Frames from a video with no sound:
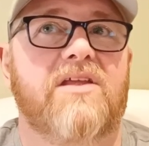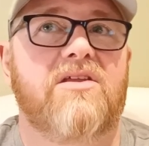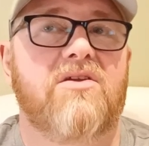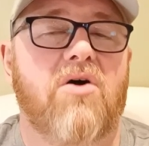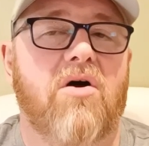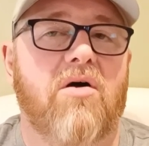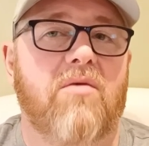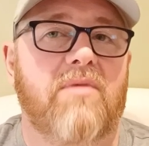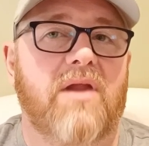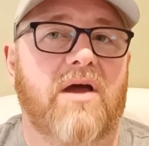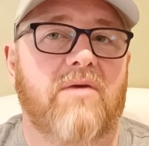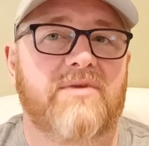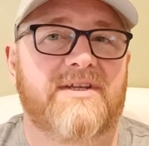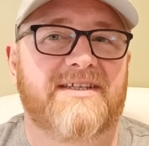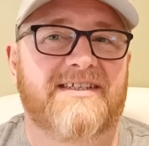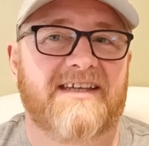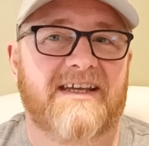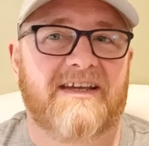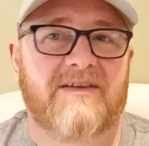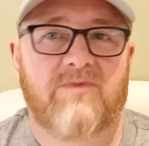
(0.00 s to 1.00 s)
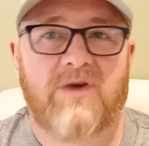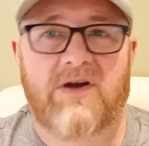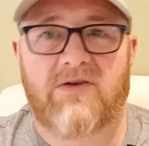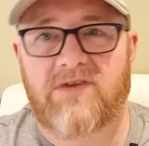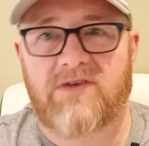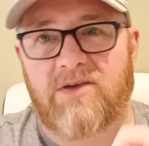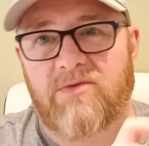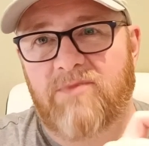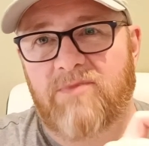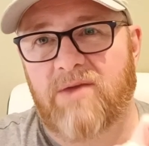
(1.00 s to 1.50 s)
normally I would say,
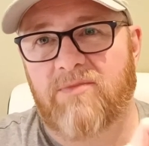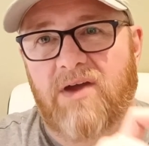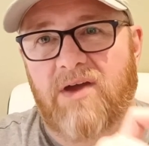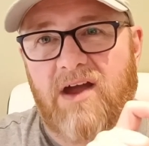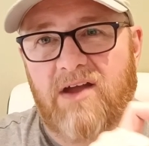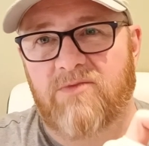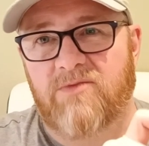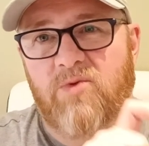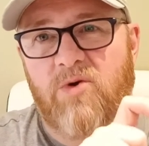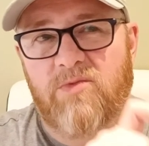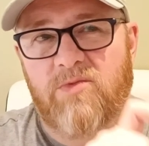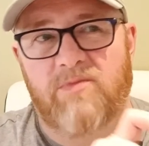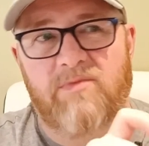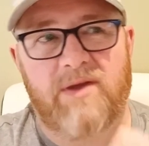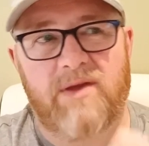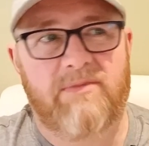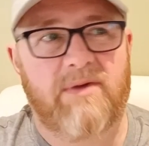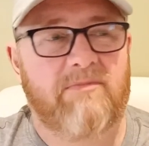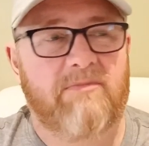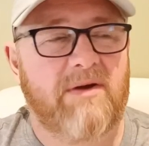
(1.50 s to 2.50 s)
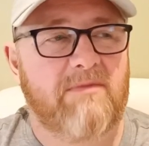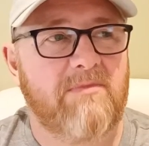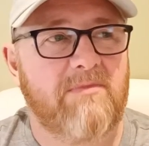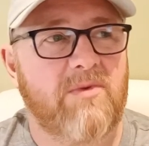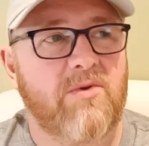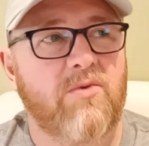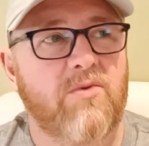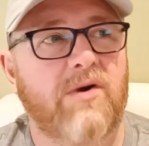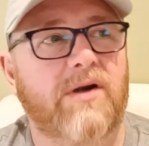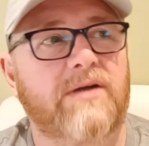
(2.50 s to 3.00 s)
well, I'd want maybe a bit
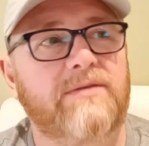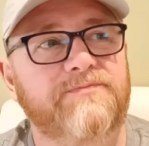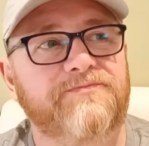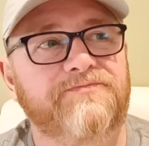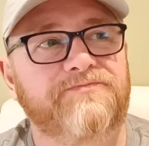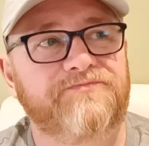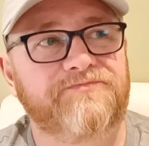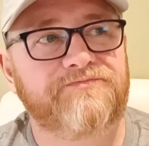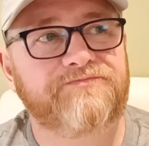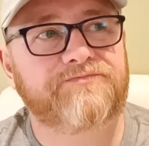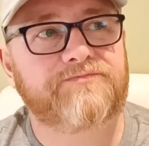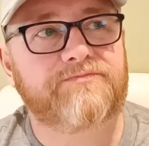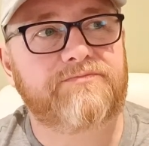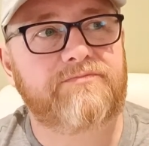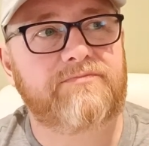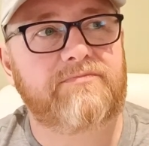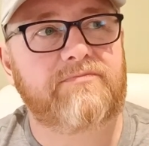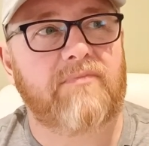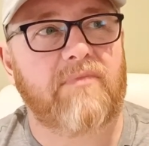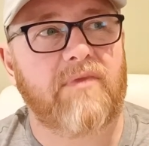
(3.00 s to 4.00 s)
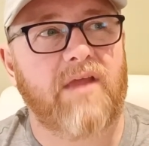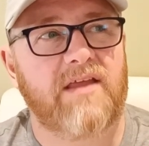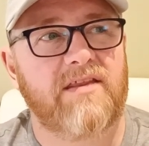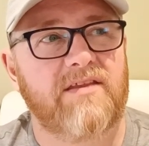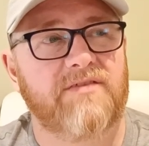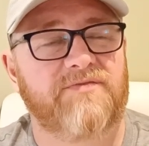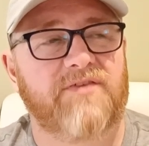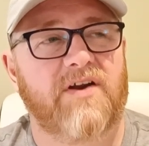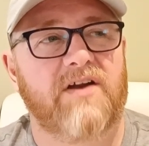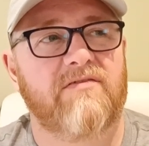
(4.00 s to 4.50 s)
more at
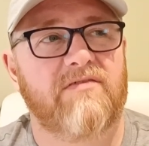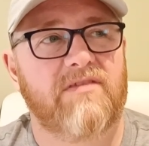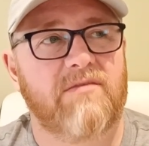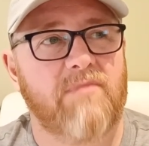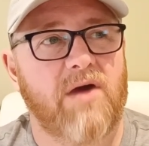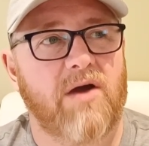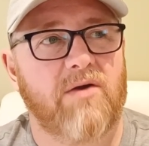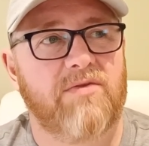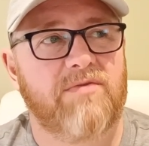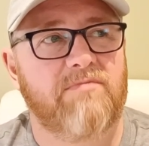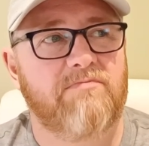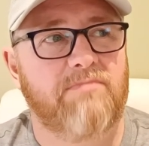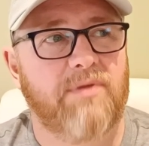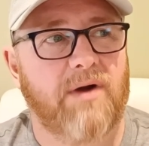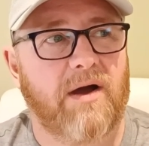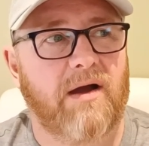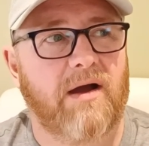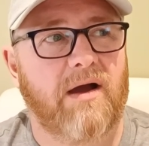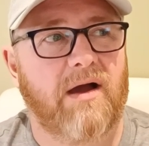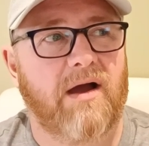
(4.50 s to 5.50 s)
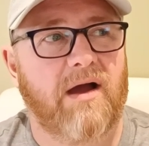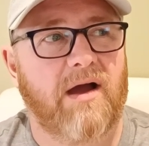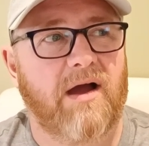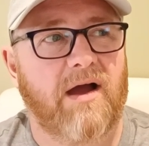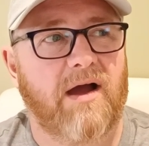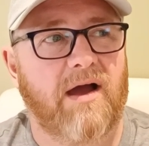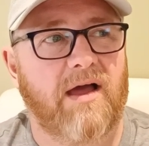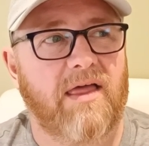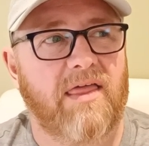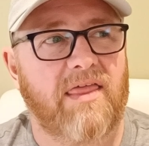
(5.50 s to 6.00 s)
the front of the mouth, but
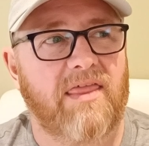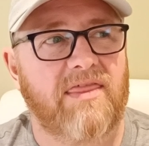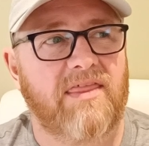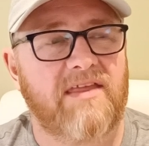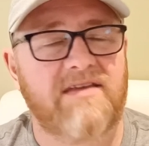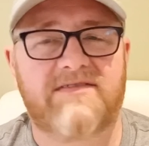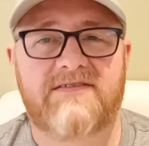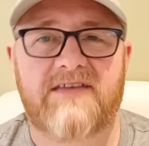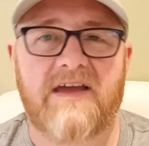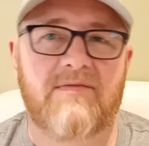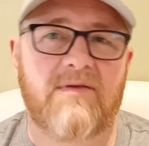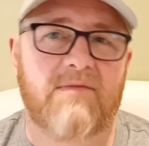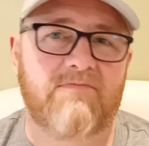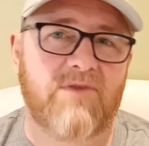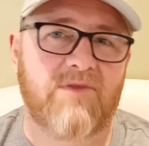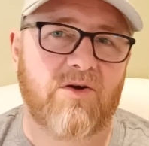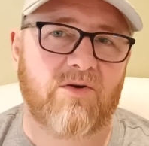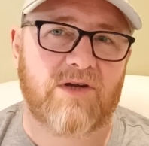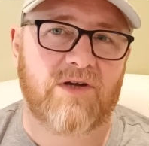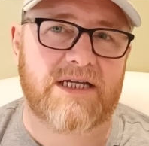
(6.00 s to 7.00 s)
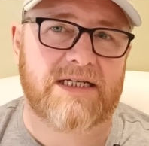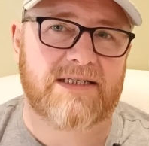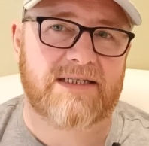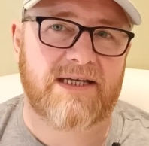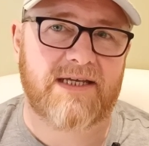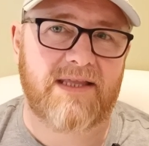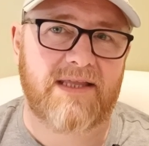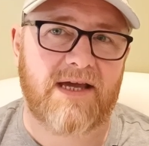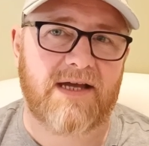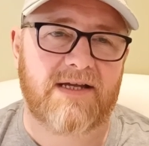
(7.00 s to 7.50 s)
this time I'm not going to
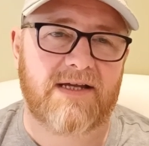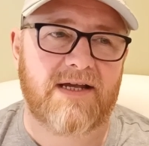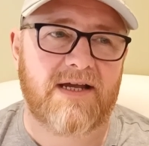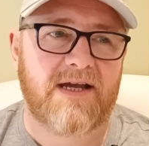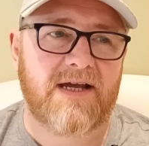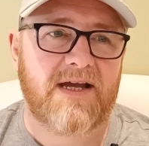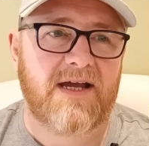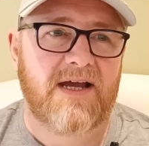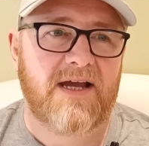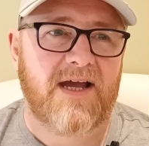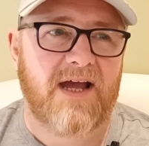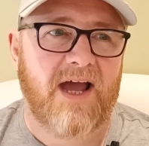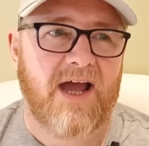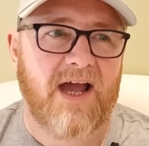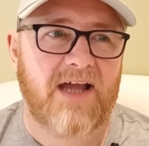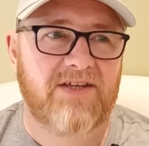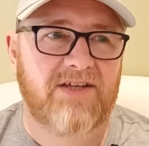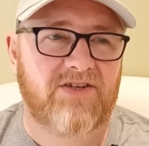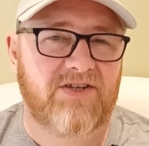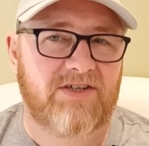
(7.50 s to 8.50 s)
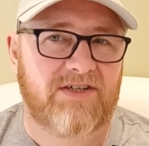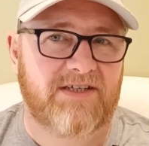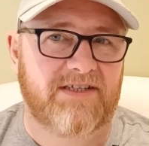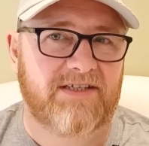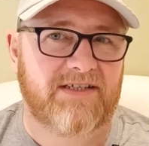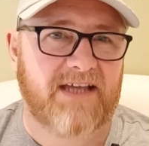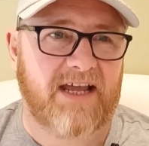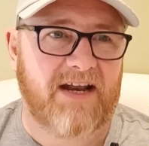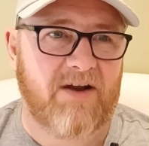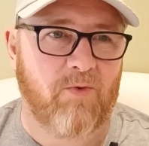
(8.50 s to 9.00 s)
say that. It
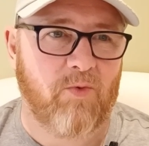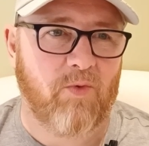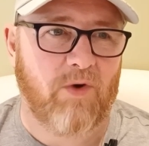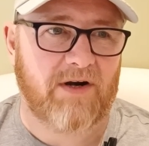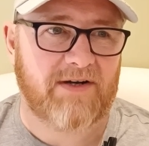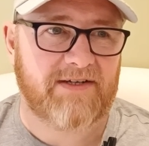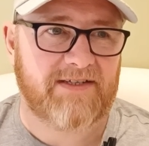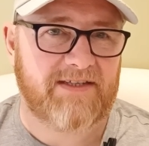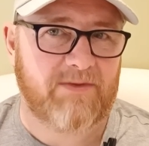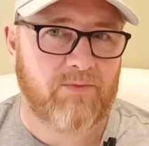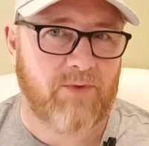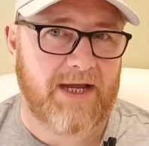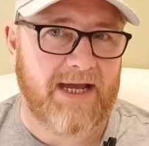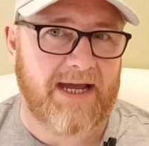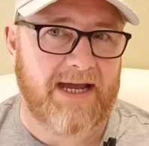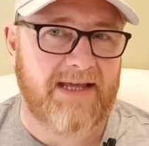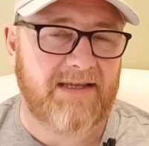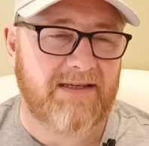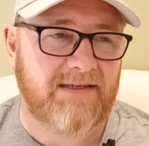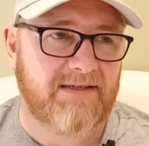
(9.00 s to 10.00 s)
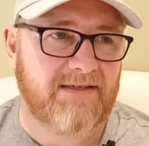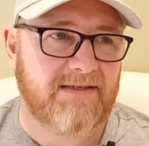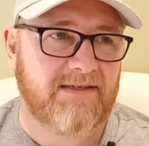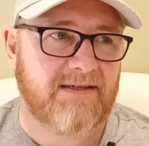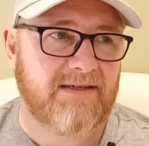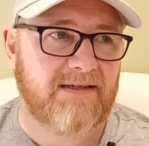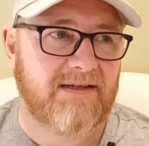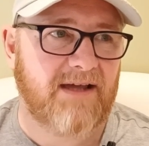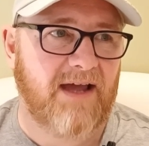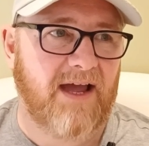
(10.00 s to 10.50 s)
just kind of works the way it
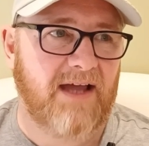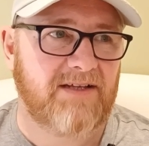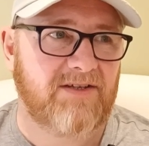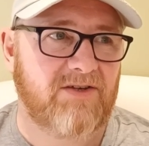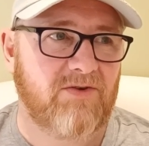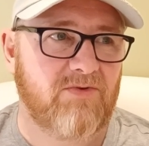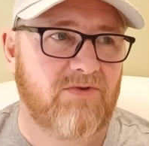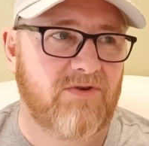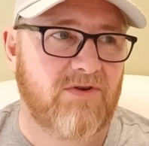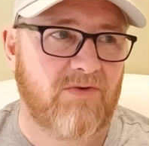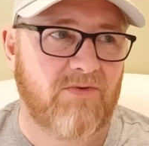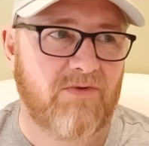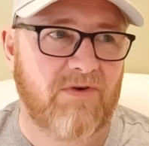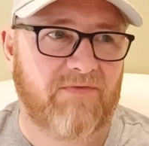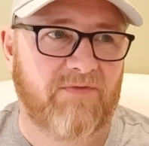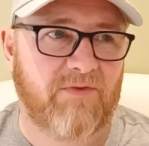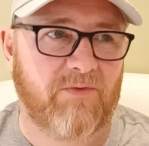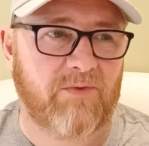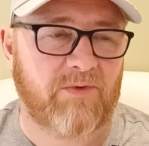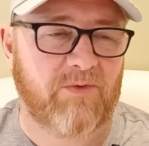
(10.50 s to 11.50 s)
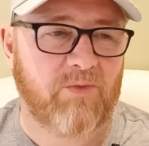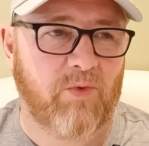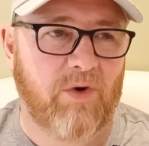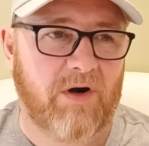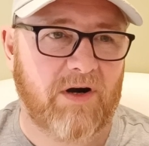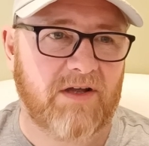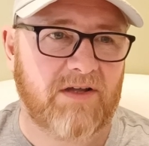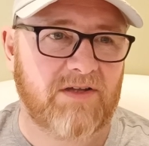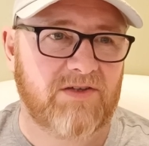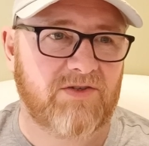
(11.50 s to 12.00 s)
is. I don't know if it would
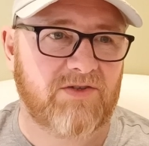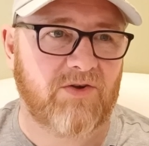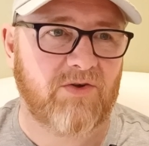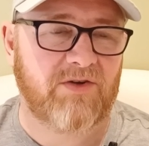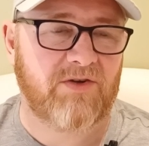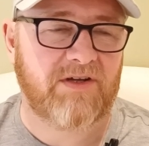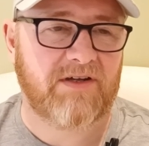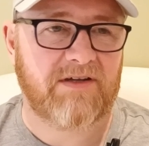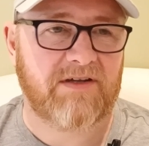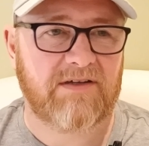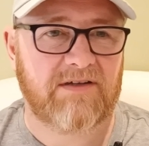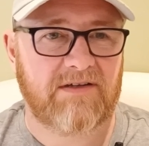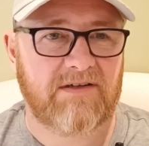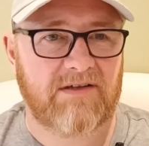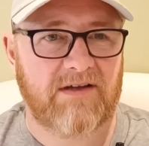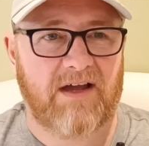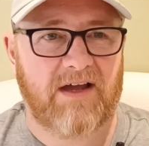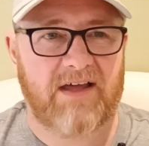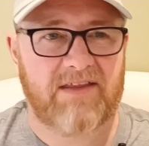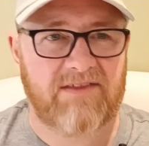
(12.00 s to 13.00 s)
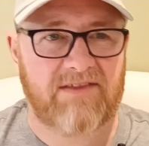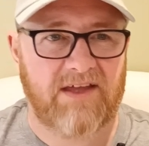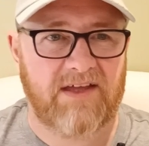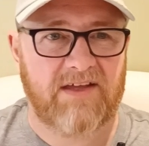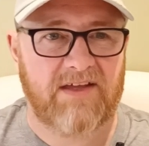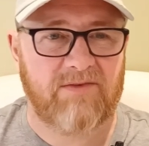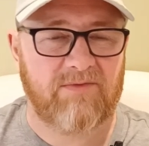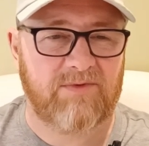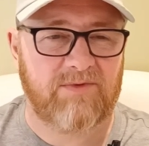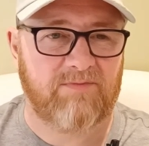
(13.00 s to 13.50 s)
work as good. I
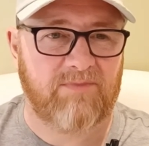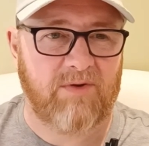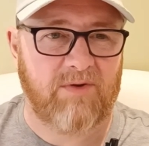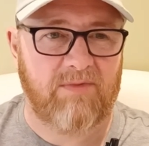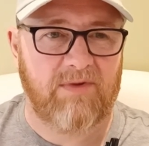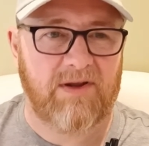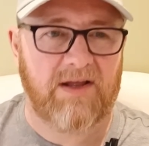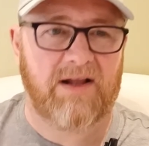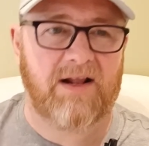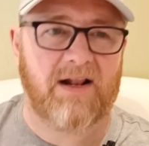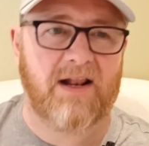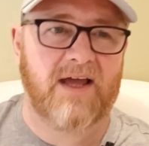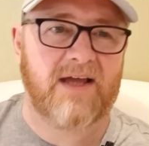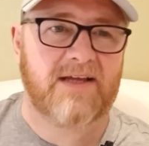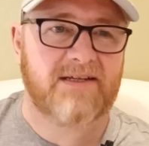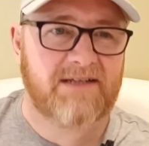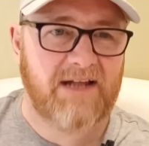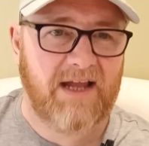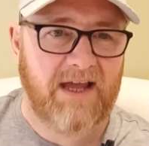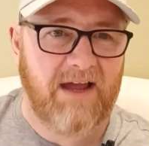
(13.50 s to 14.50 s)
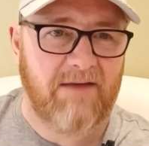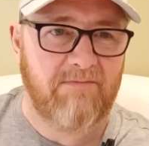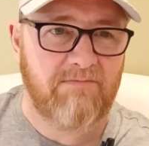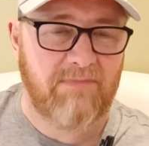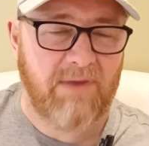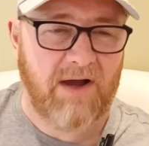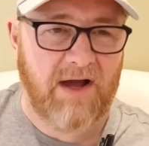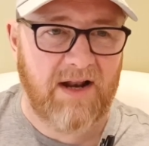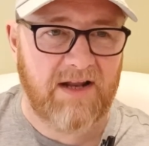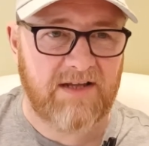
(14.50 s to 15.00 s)
think it would probably create a slight
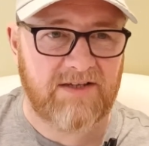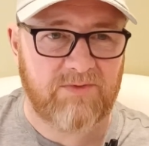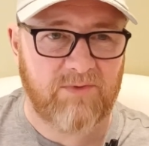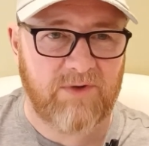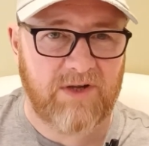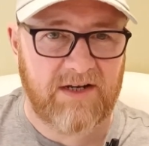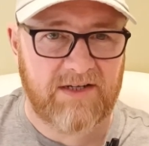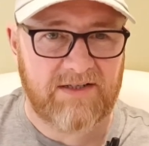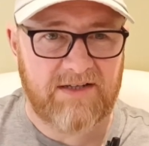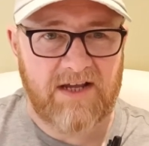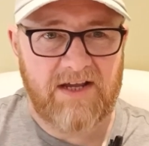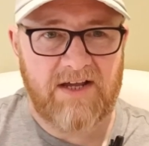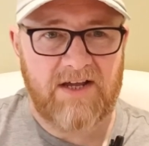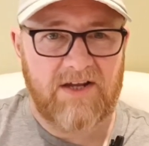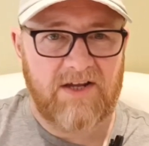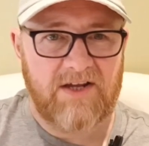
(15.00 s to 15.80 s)
imbalance, whereas